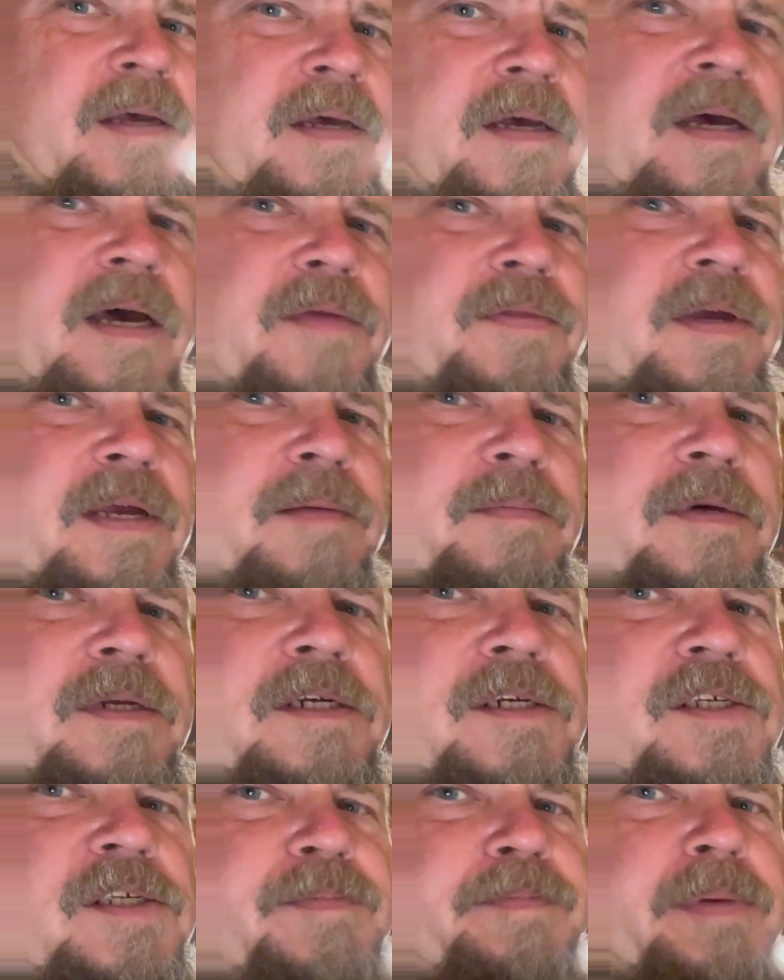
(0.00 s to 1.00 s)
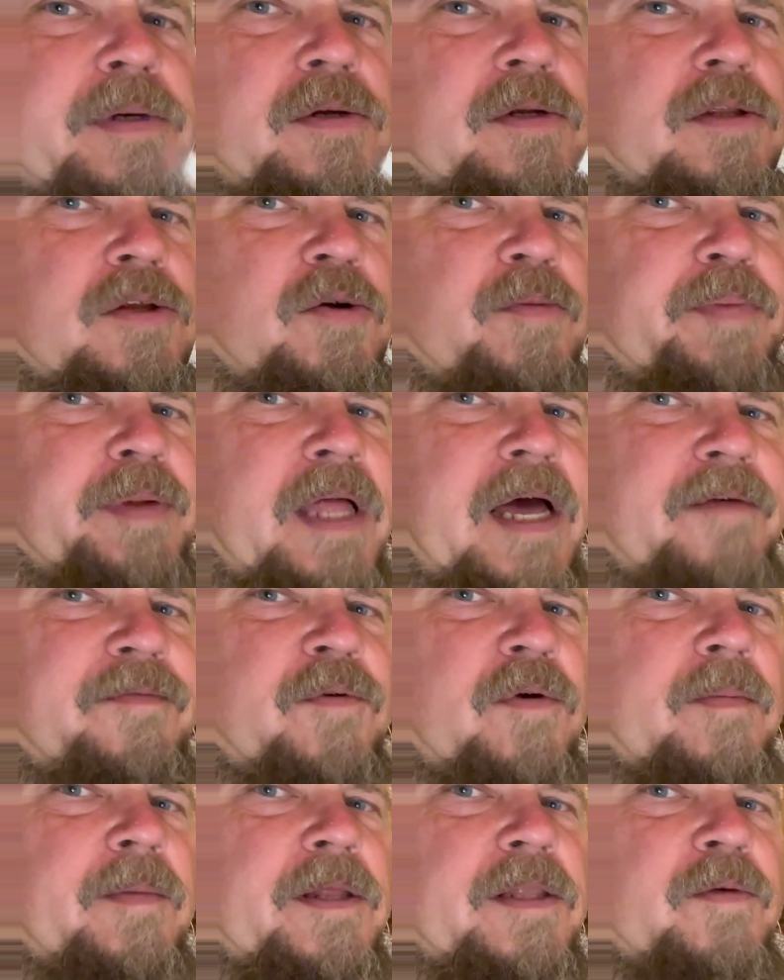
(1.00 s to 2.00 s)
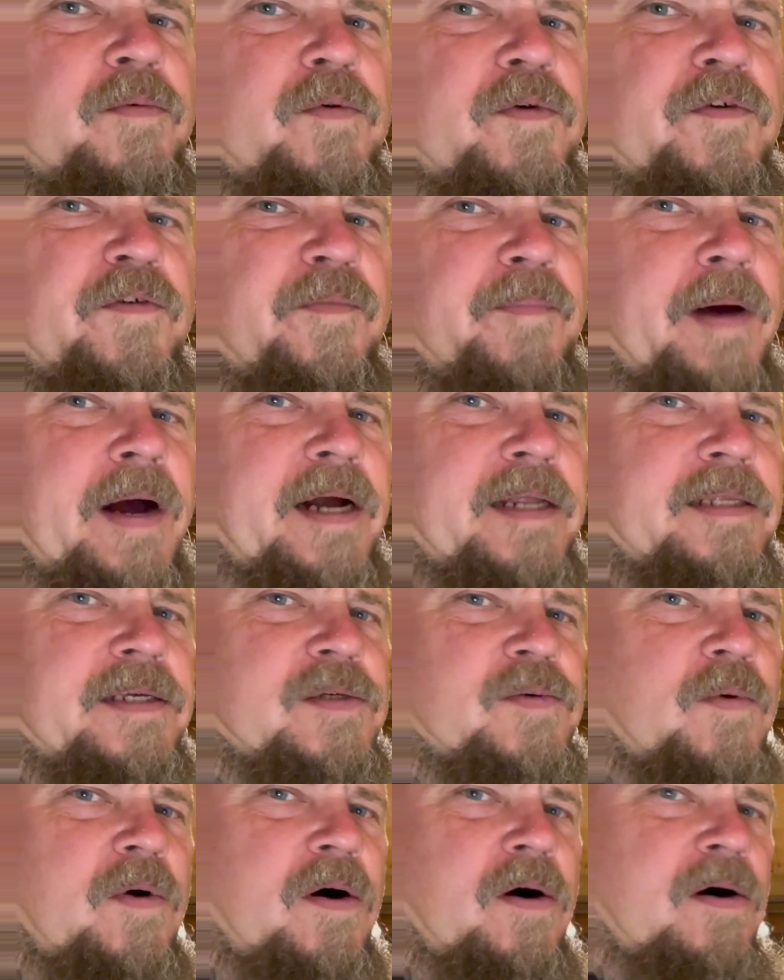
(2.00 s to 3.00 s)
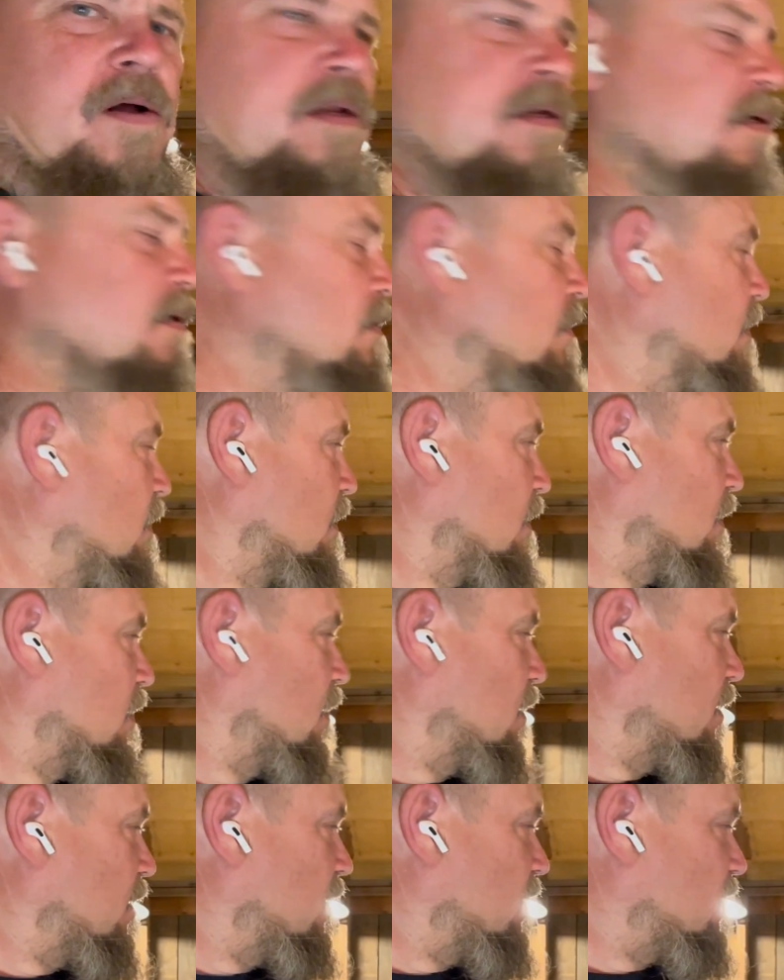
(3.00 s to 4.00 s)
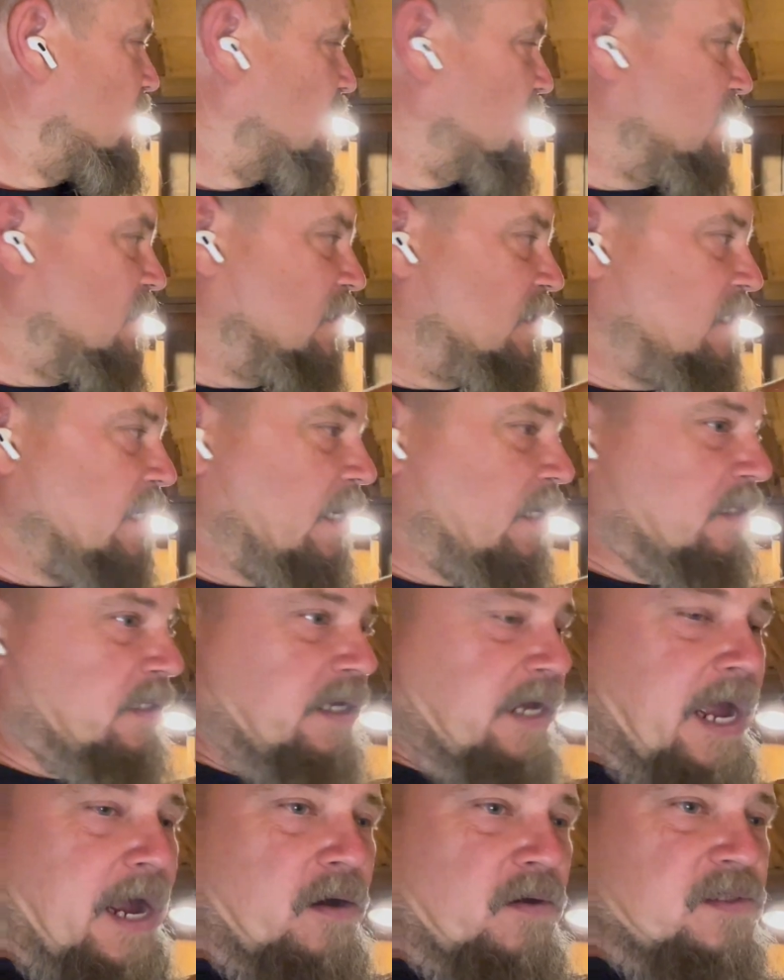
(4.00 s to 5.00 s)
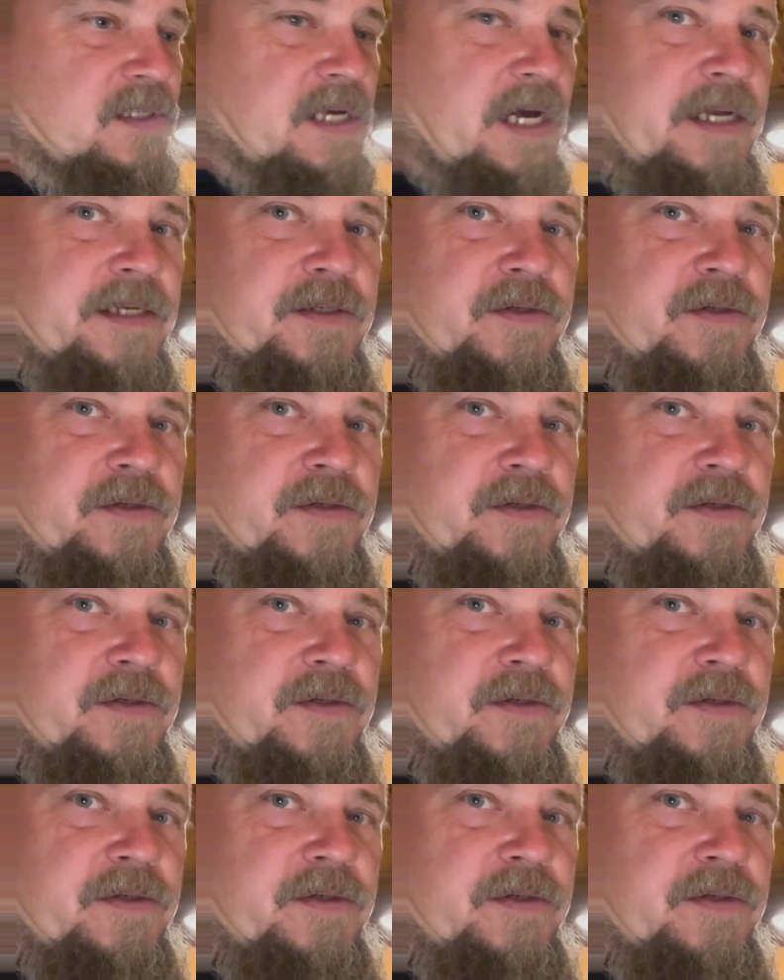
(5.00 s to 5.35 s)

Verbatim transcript: I think I'm gonna just build a little platform on the roof behind this wall to set the outside